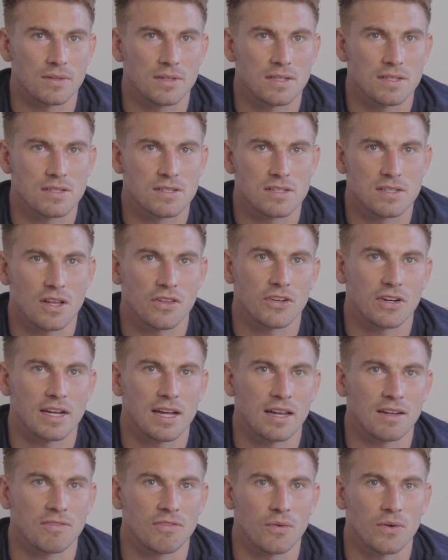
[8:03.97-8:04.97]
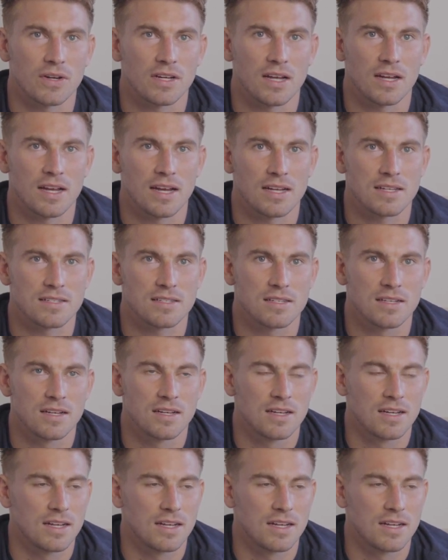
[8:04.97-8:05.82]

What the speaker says: is Southern California has